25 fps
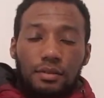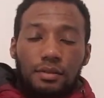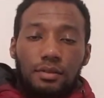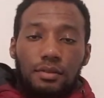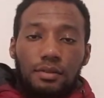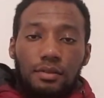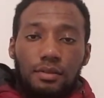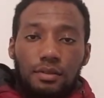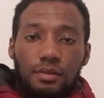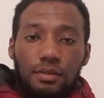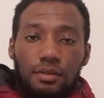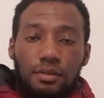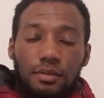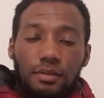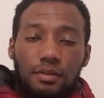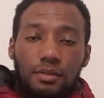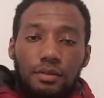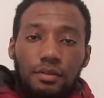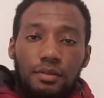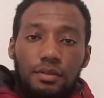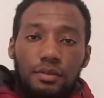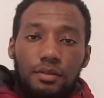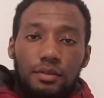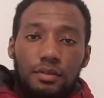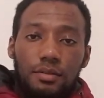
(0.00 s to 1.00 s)

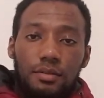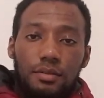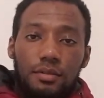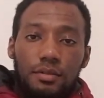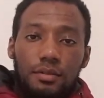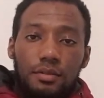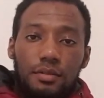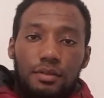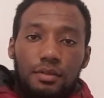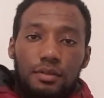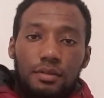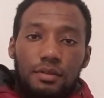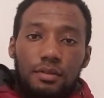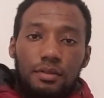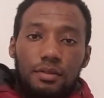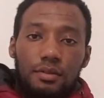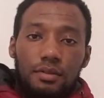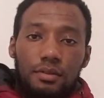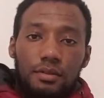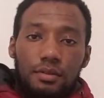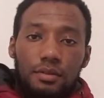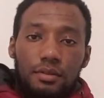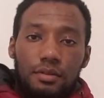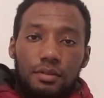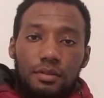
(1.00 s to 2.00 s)

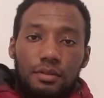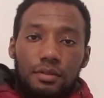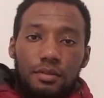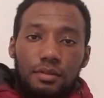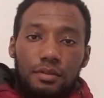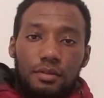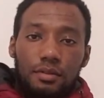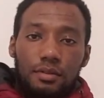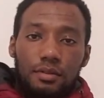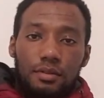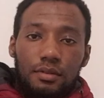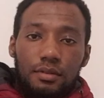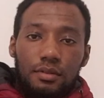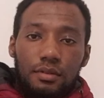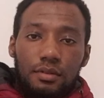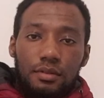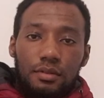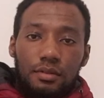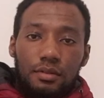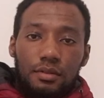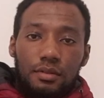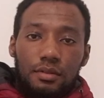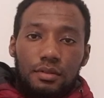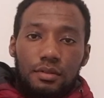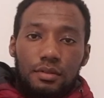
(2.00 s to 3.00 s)
[no speech]